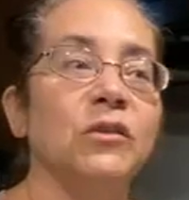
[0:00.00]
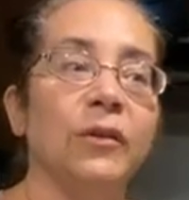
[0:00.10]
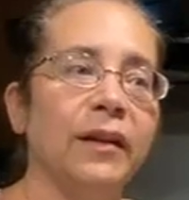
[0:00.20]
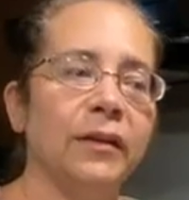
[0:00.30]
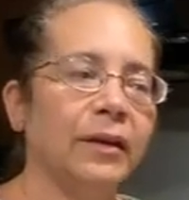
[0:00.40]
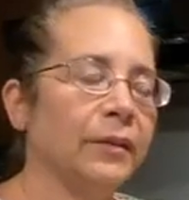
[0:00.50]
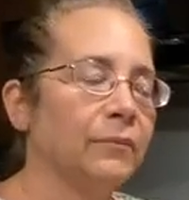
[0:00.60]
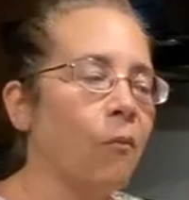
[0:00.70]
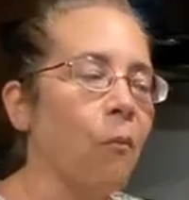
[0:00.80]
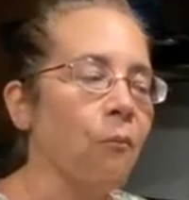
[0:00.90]
So
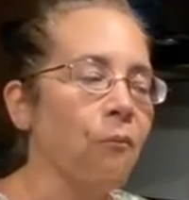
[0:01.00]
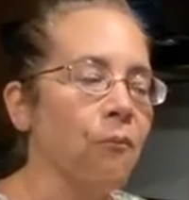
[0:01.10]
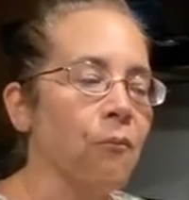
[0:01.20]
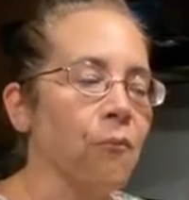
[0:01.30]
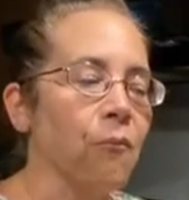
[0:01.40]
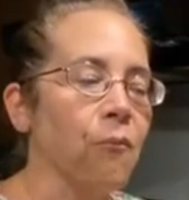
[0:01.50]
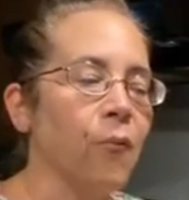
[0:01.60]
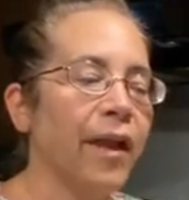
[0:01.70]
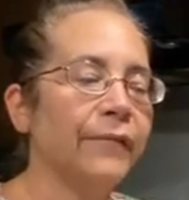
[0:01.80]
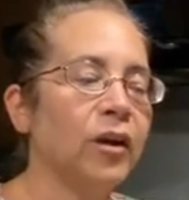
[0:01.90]
anyway, we